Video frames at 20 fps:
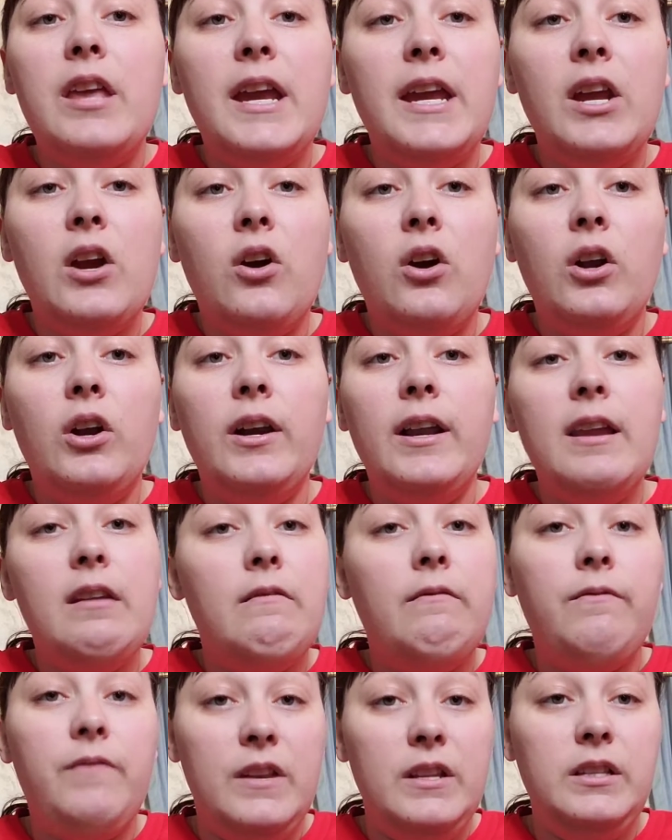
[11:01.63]
they are
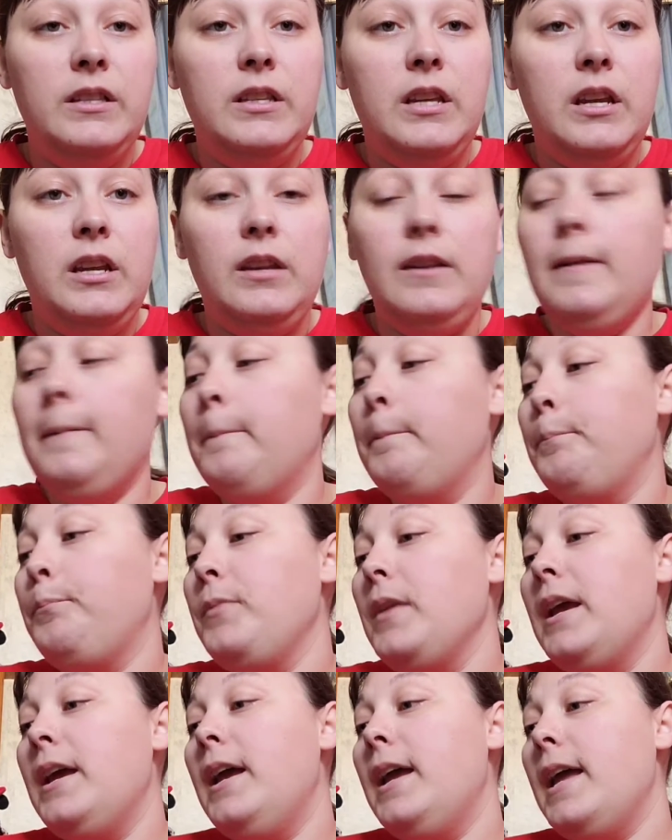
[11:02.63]
in fencing.
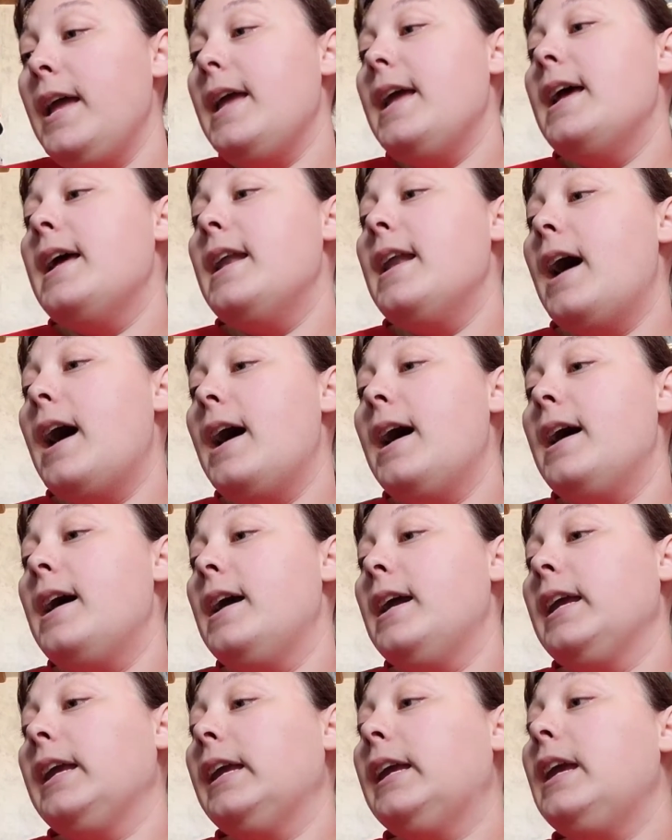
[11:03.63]
And
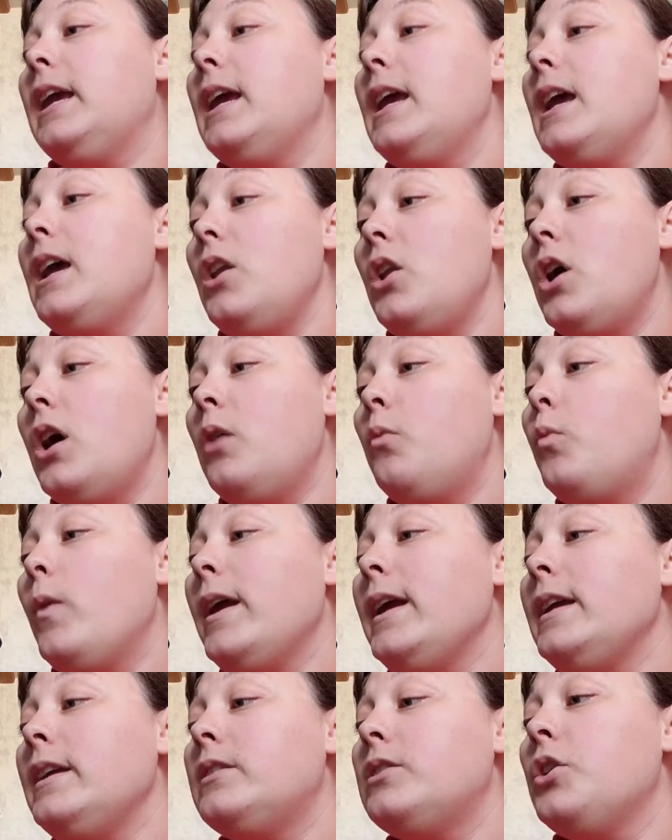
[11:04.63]
I cannot
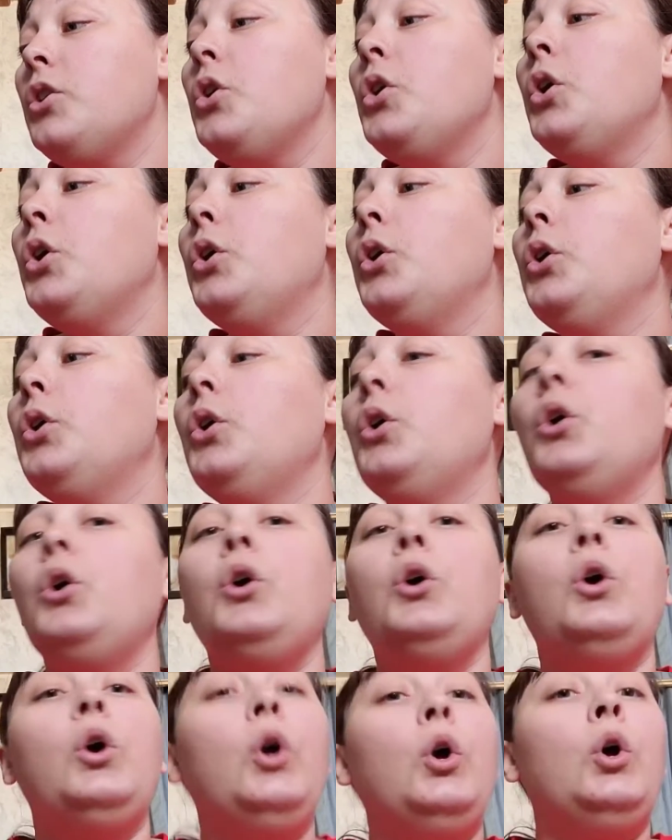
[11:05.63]
wait
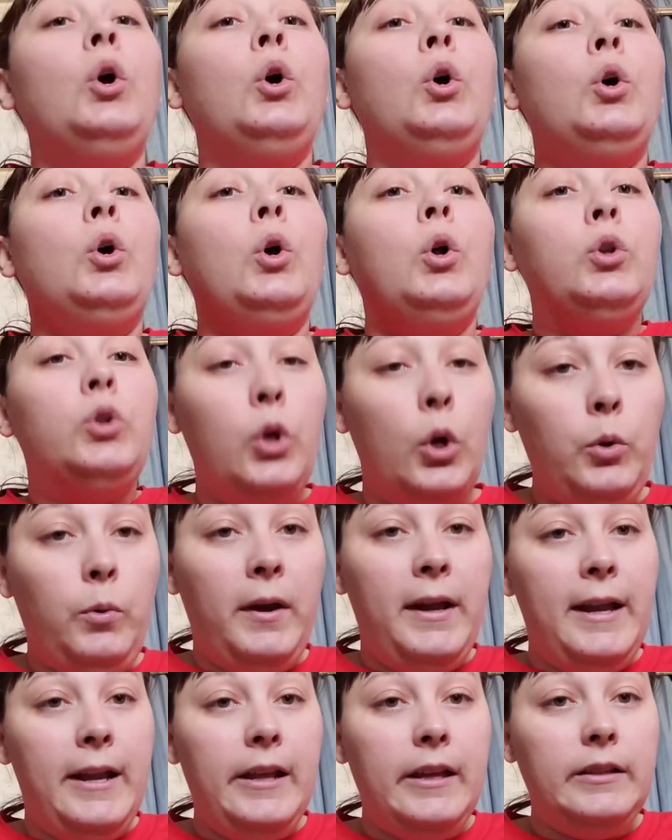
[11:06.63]
to
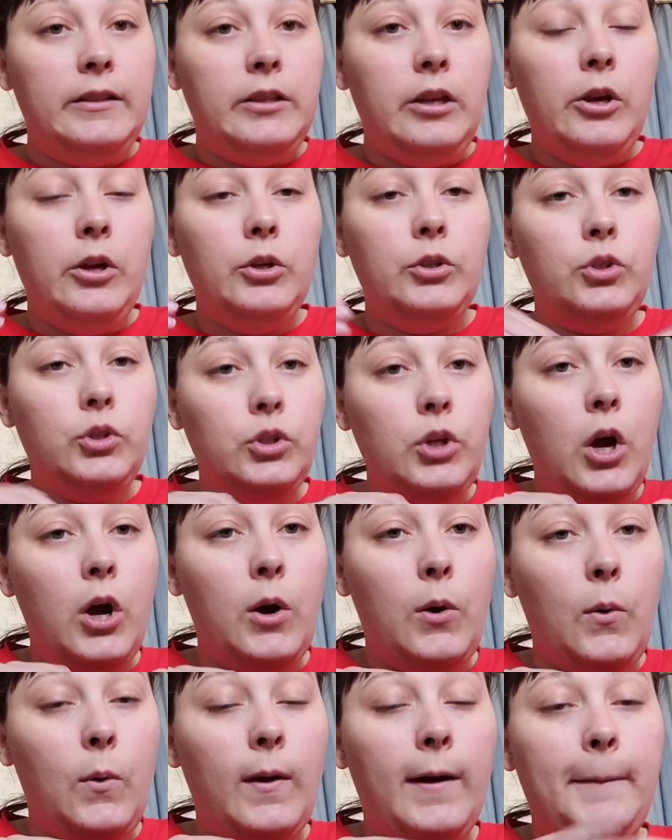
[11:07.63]
read it.
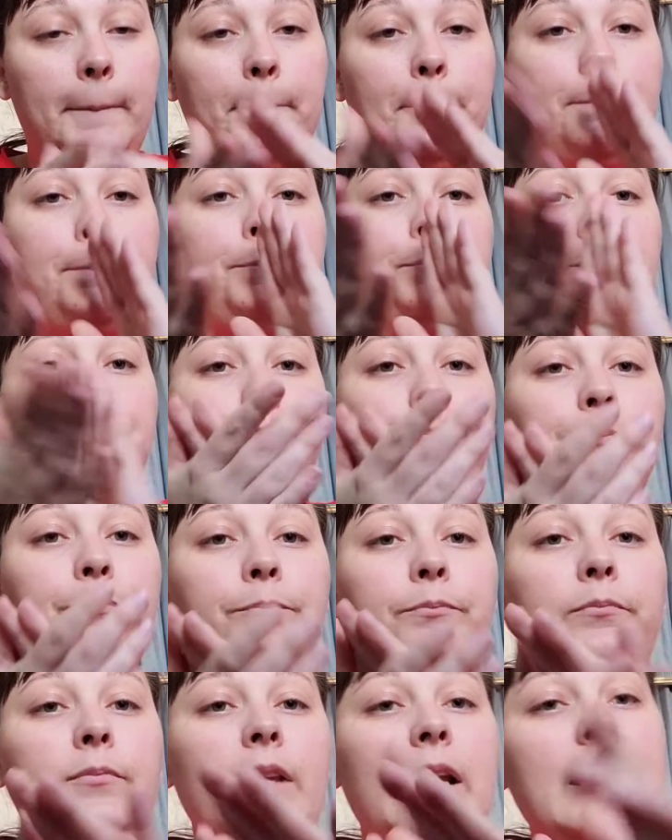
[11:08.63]
So
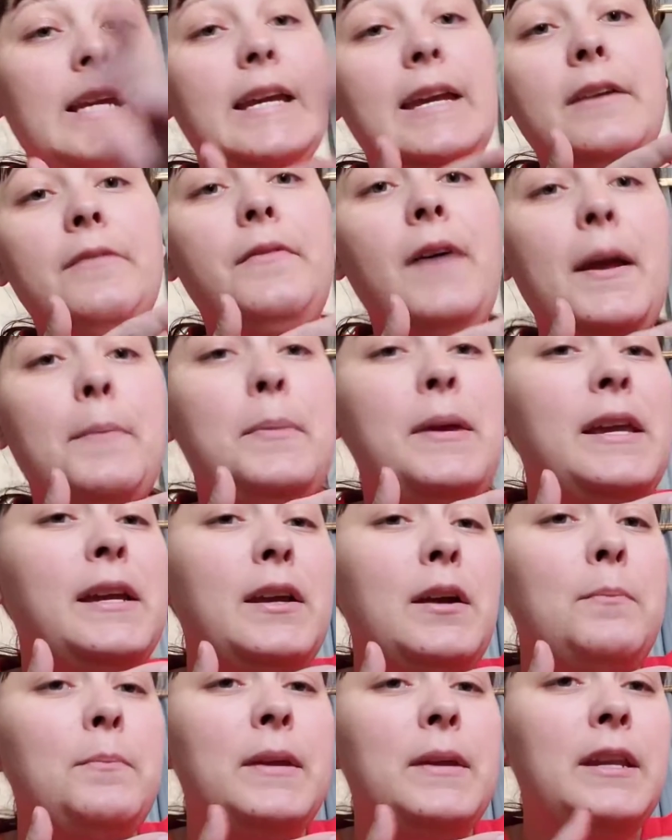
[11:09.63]
if I
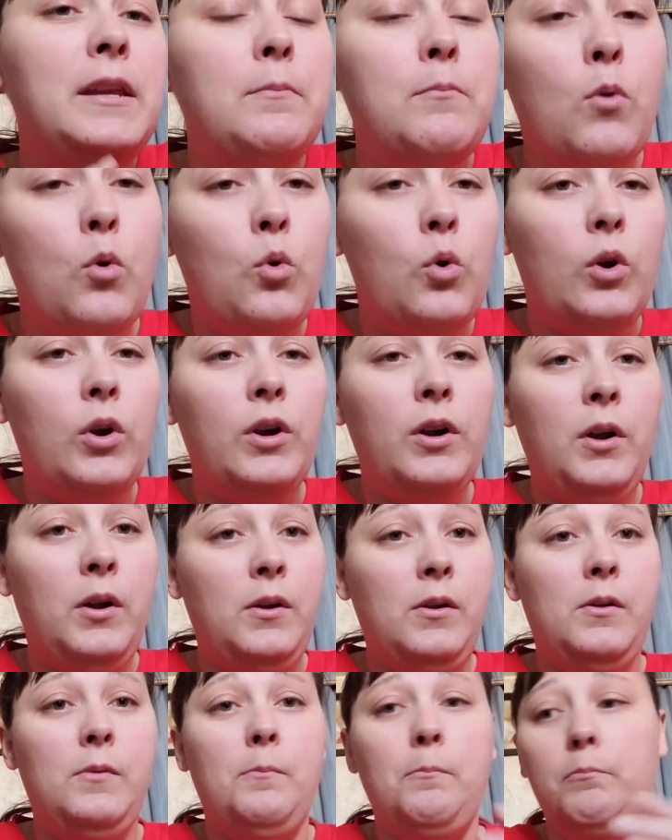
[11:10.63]
pick up any more
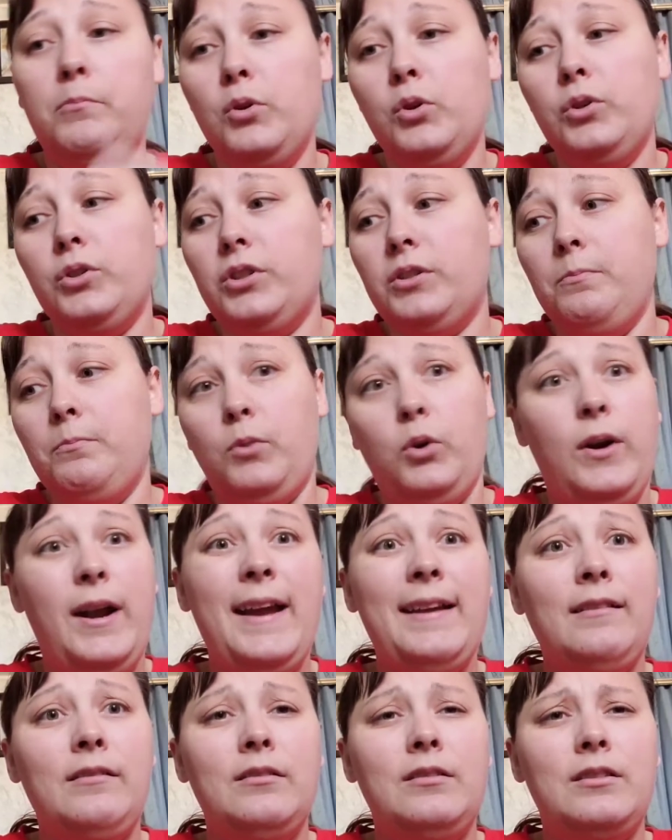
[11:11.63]
books,
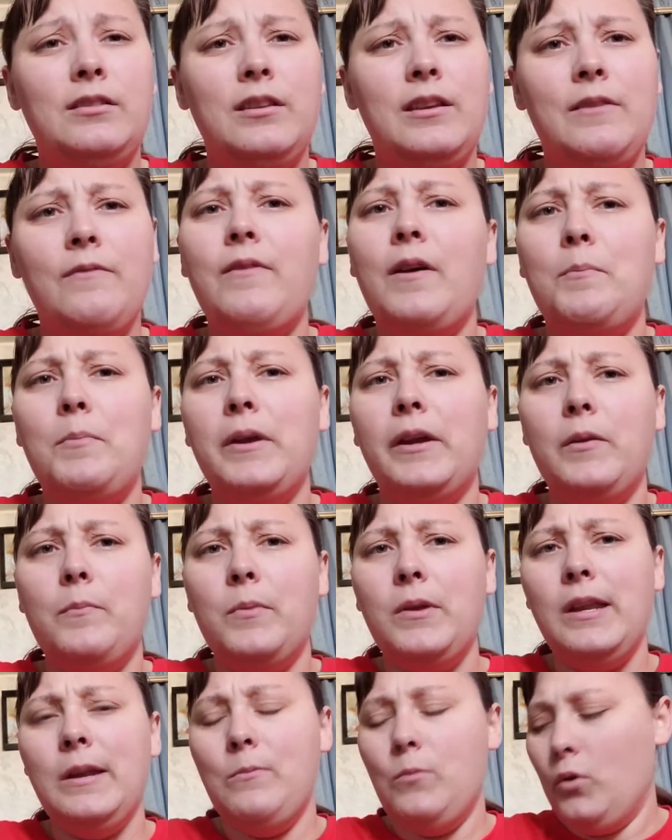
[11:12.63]
miraculously, if I pick
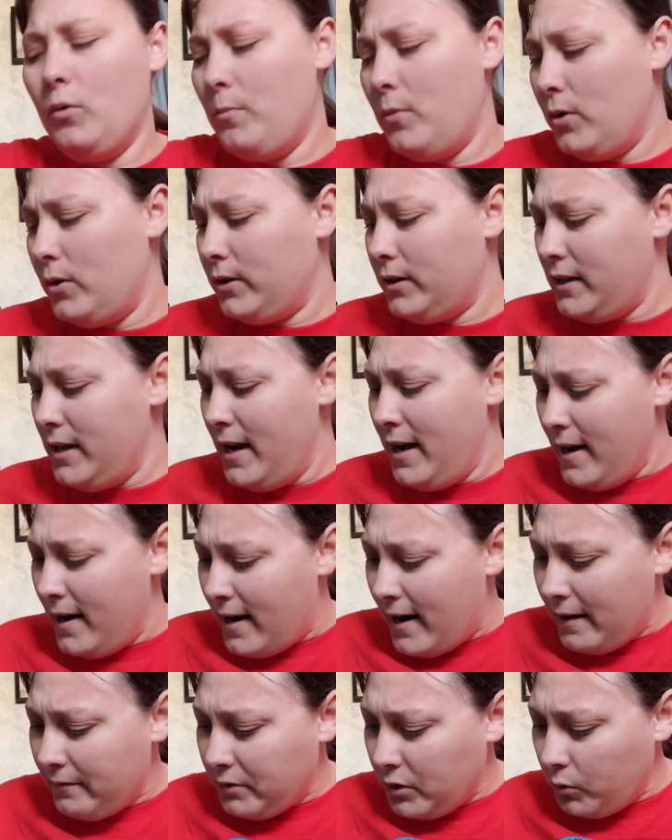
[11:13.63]
up any more books
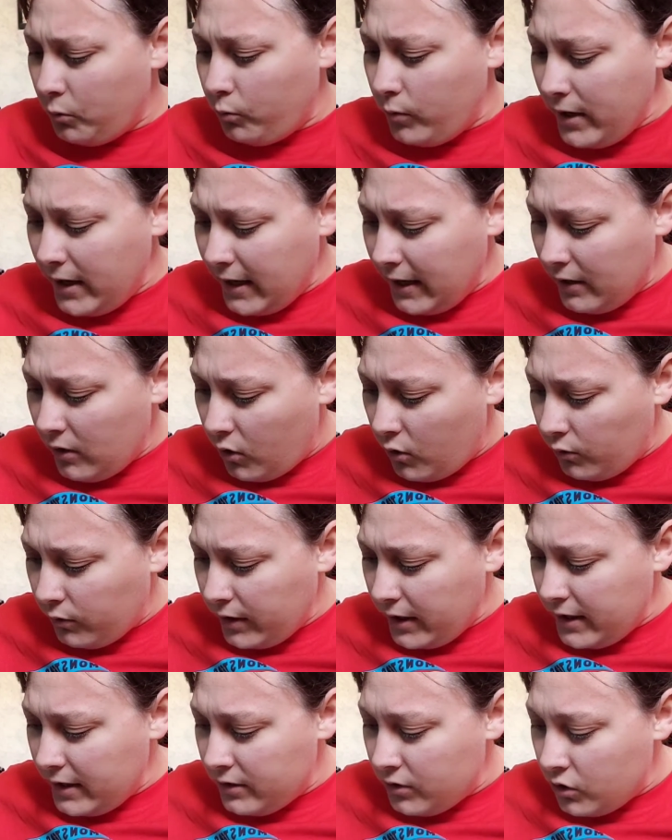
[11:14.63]
after reading all
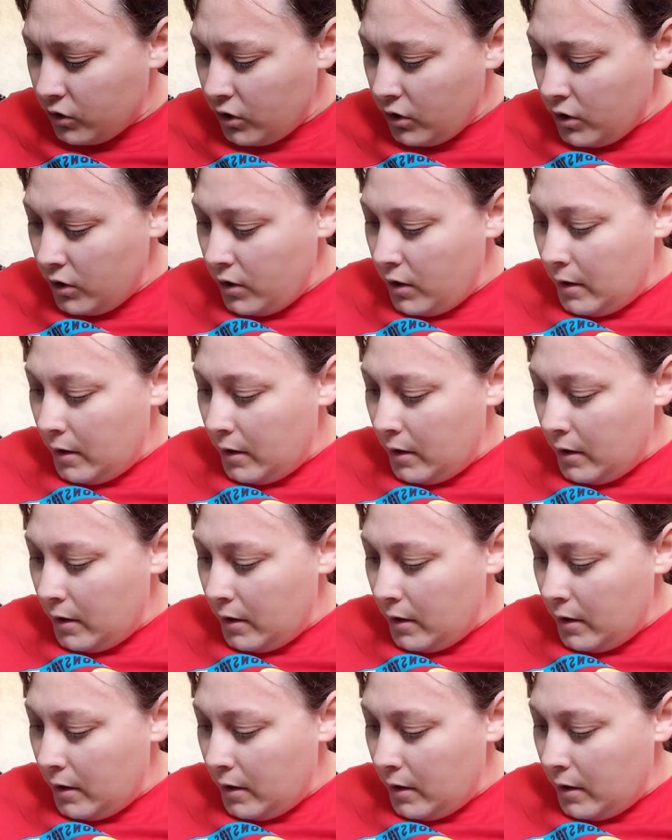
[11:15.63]
these